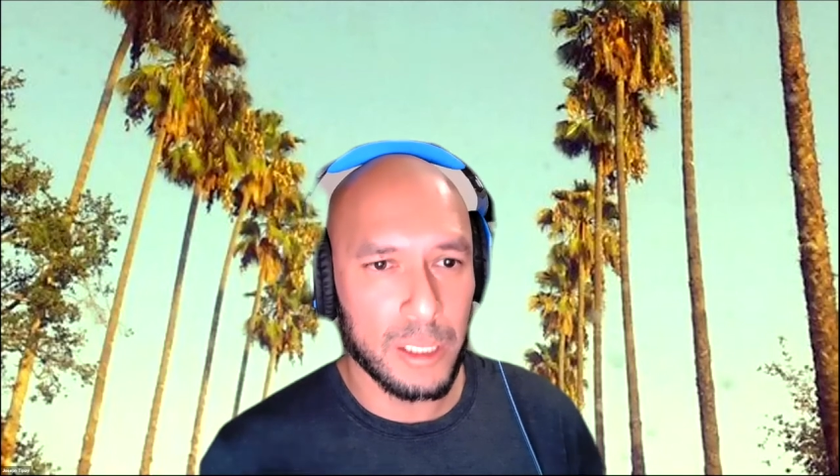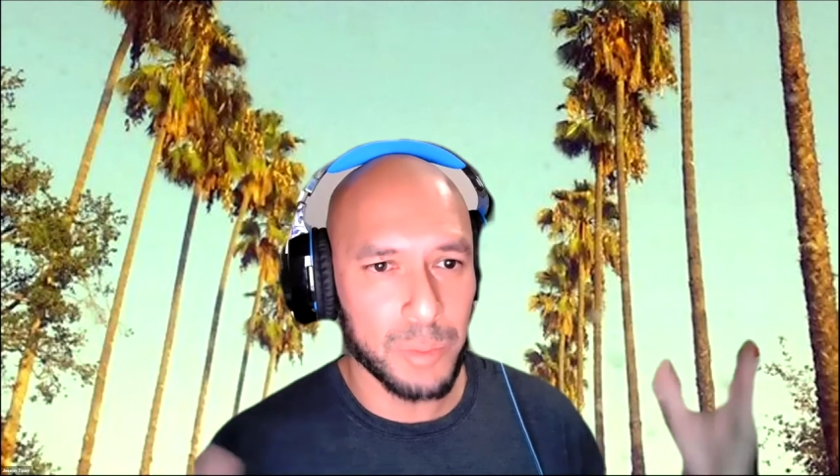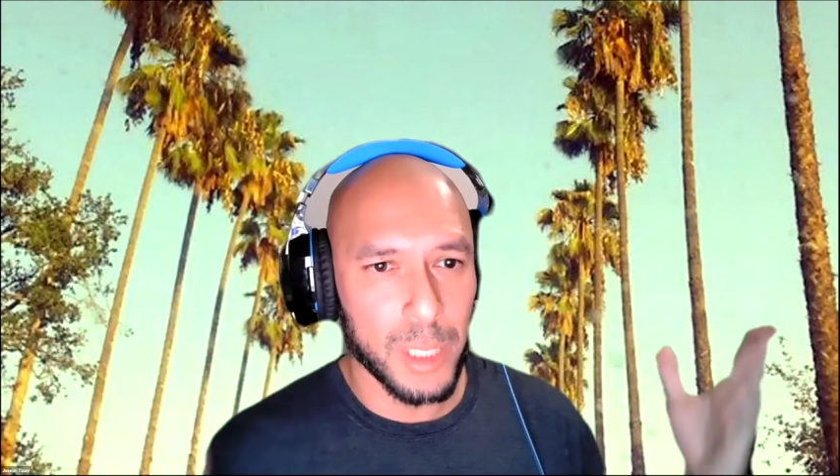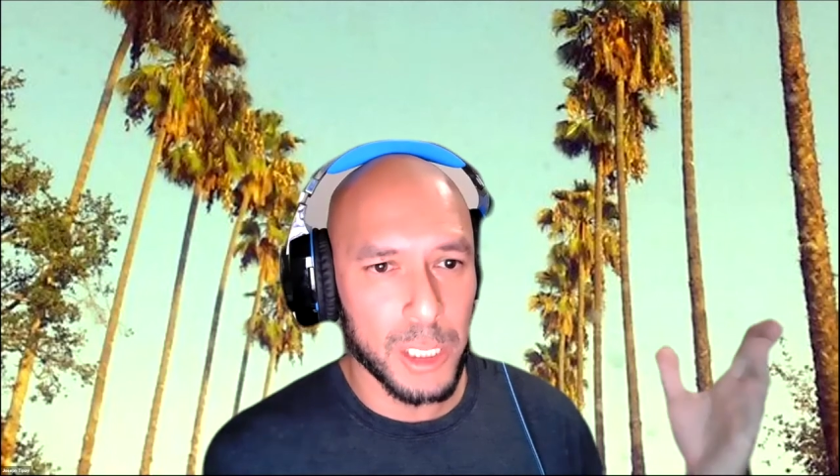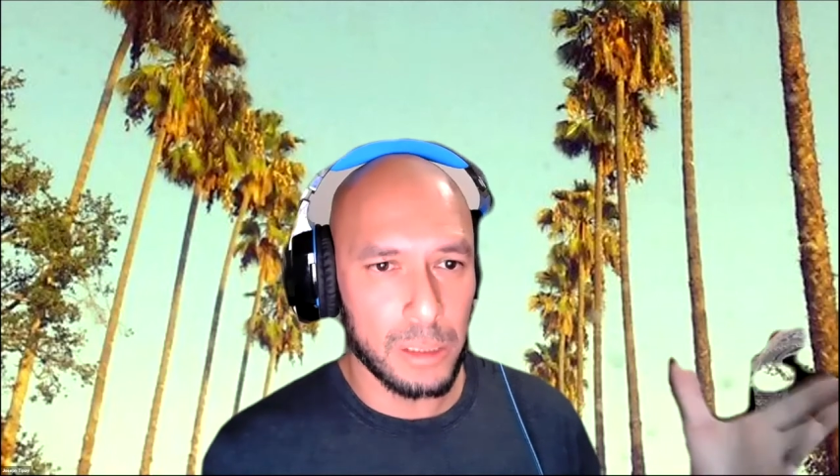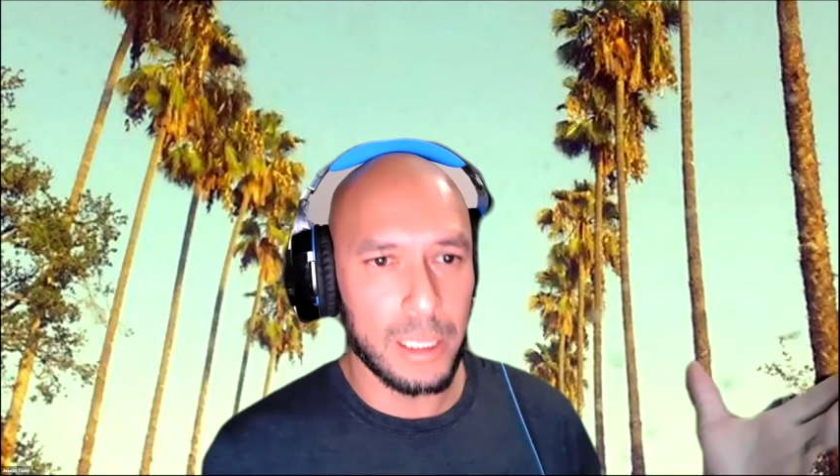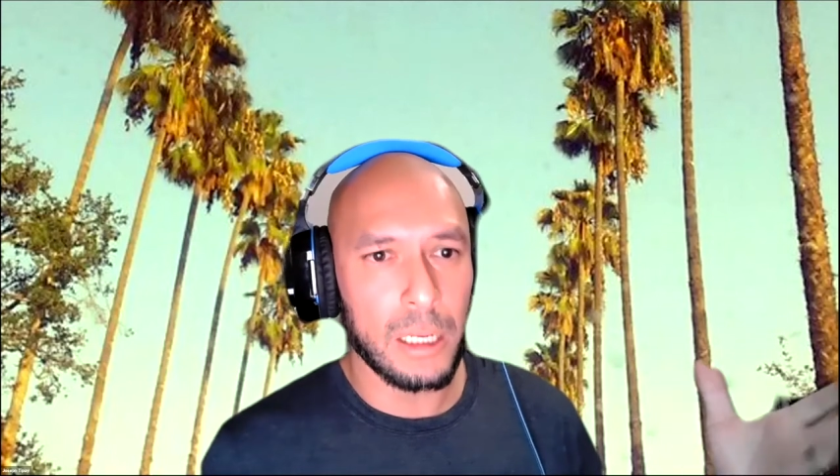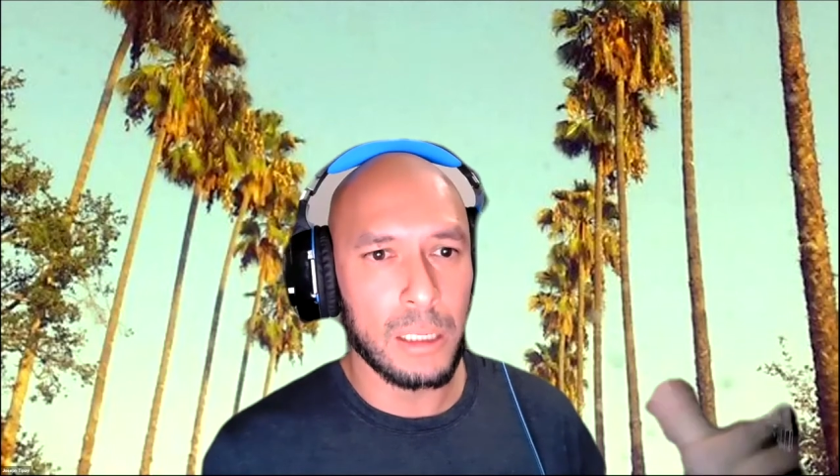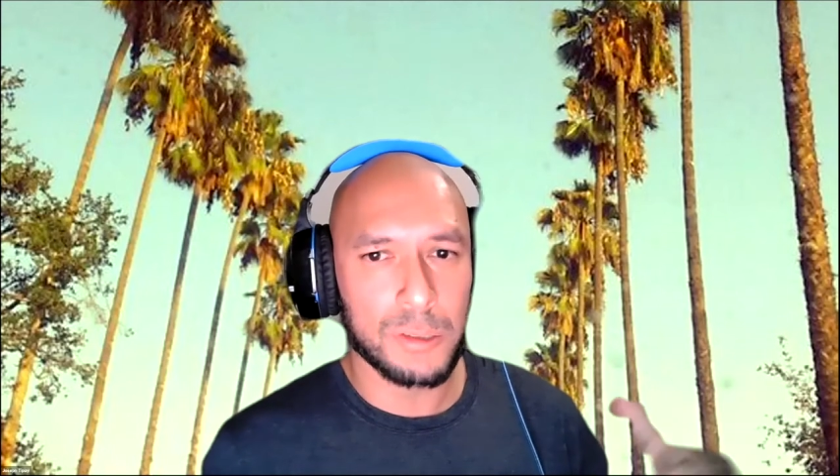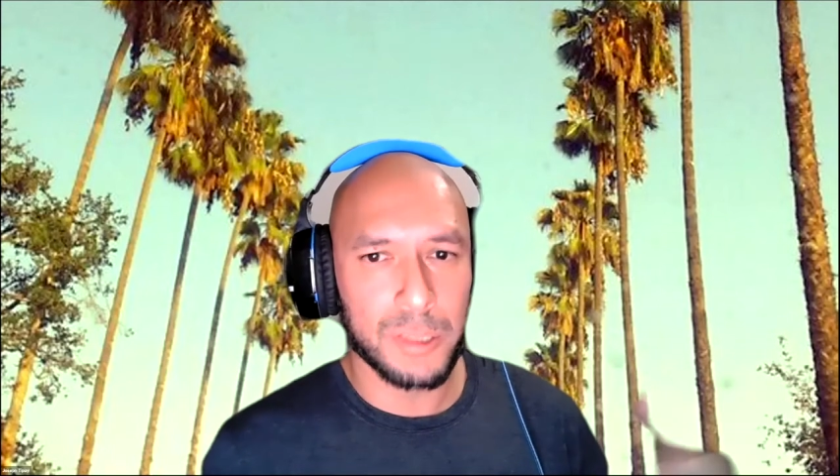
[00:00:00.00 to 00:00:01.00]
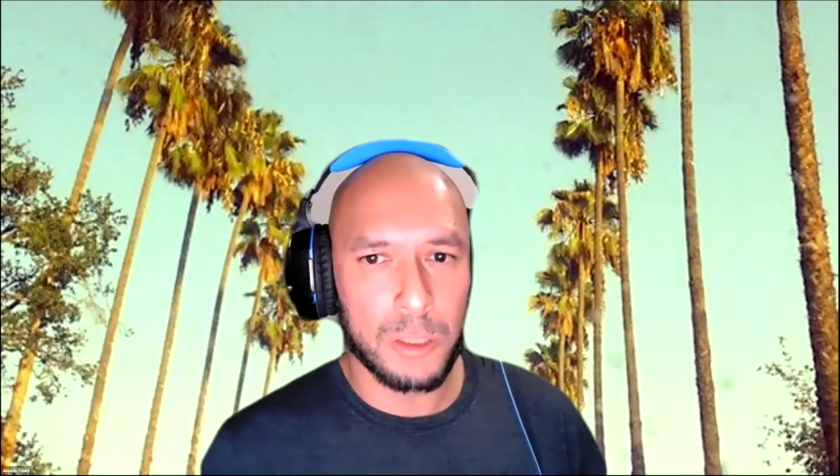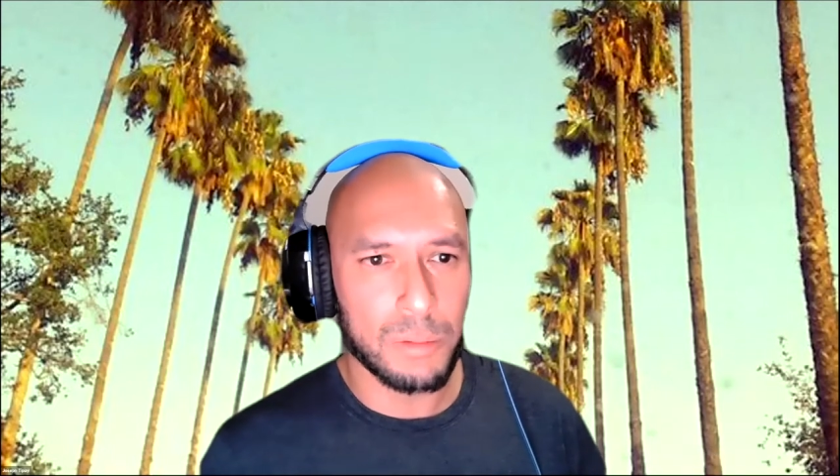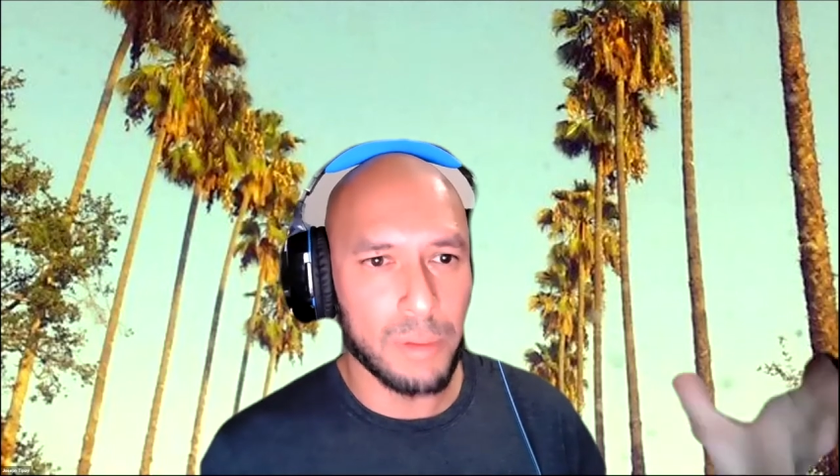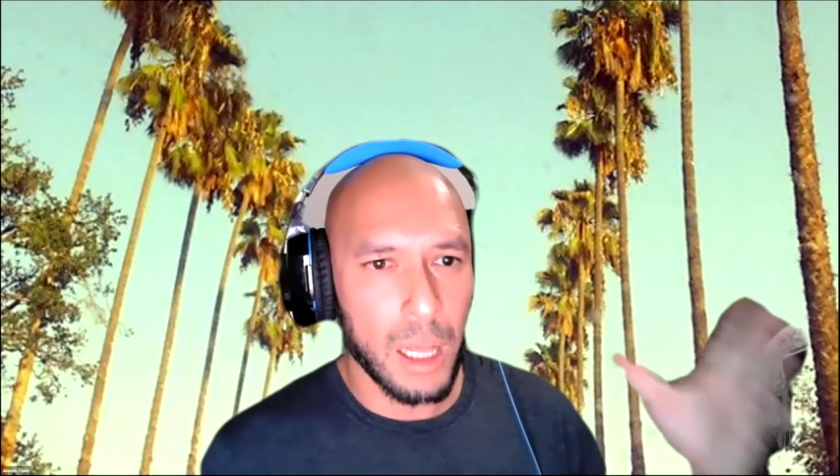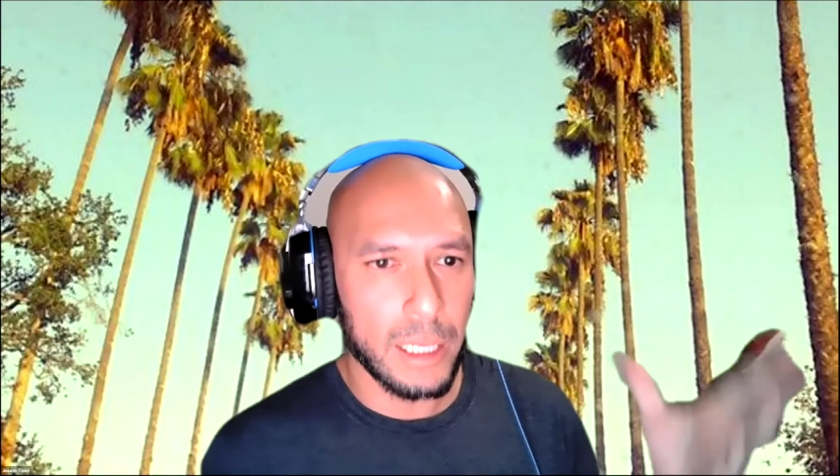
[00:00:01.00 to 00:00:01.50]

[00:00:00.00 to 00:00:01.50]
especially in the Central Valley.